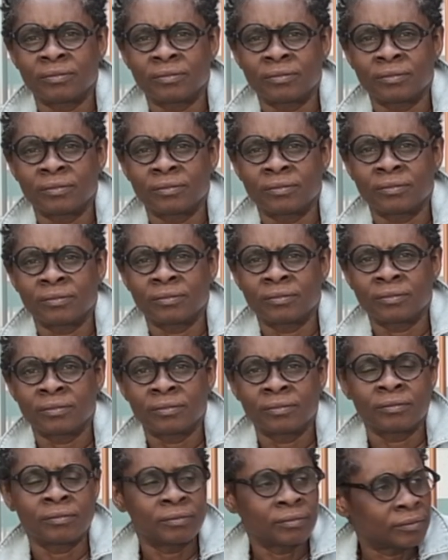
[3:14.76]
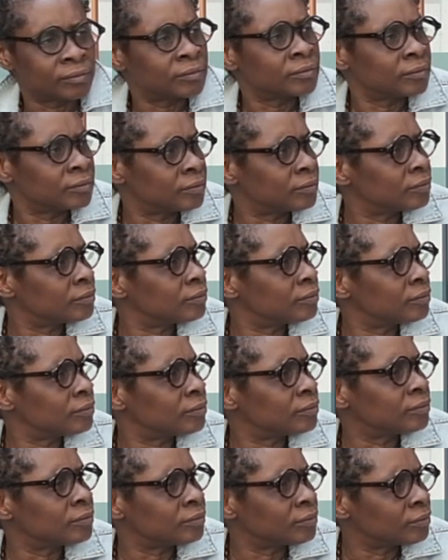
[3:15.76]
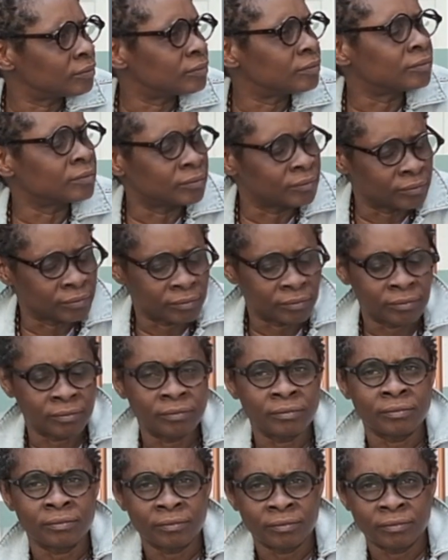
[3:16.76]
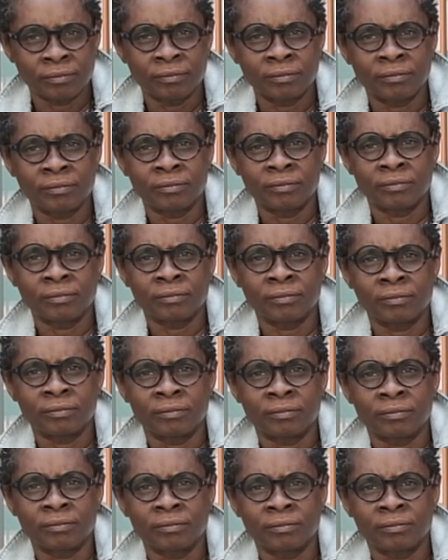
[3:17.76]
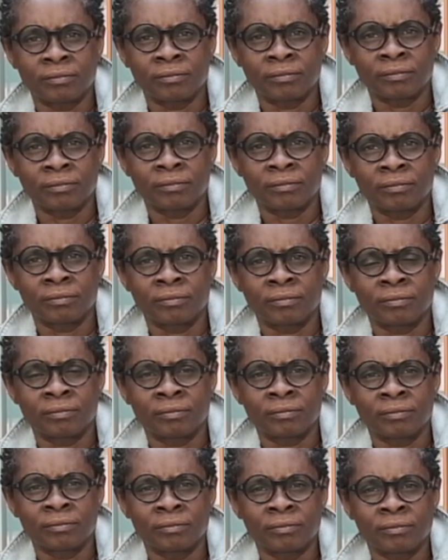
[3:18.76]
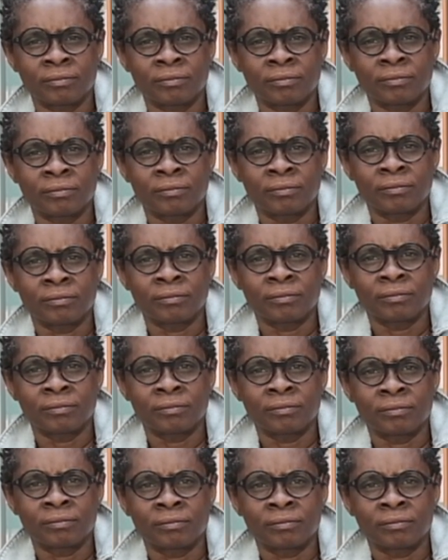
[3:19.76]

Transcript: (silent)